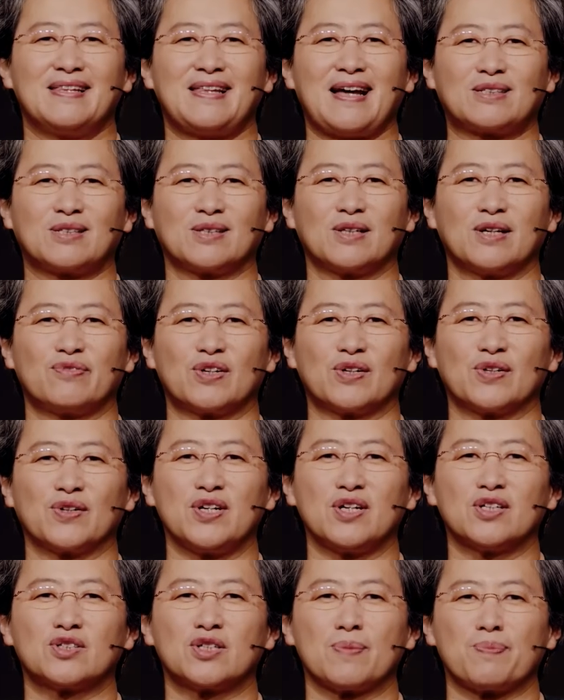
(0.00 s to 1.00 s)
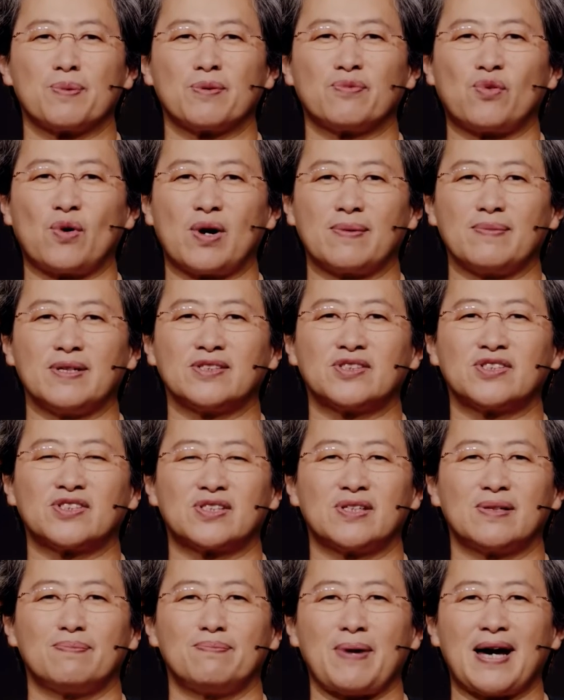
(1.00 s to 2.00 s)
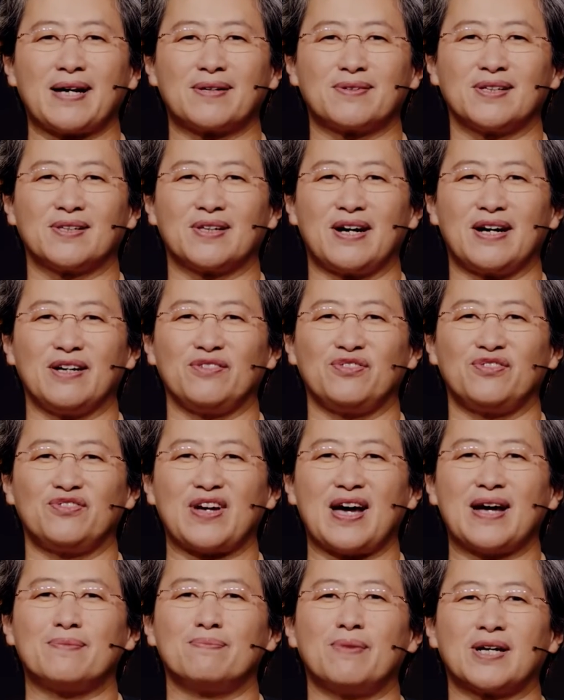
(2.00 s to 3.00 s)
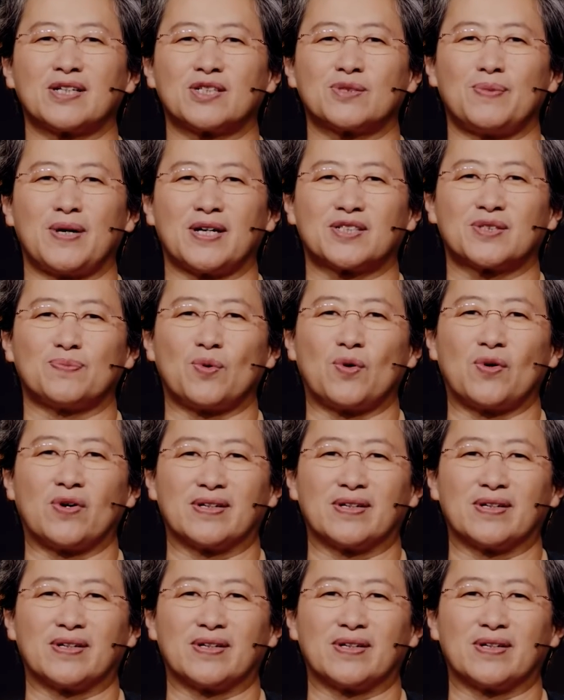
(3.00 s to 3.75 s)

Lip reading: for their laptops, their laptop processors, their